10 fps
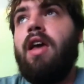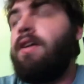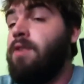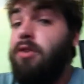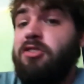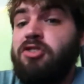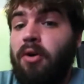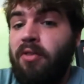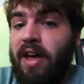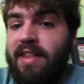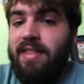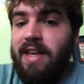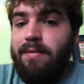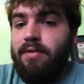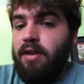If you just don't like
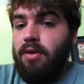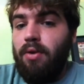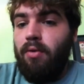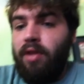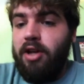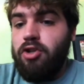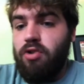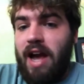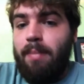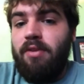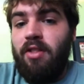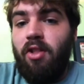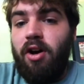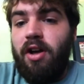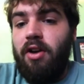thieves and you don't like traps and
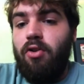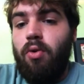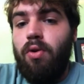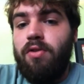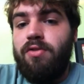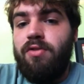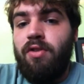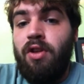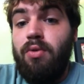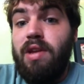locking doors, you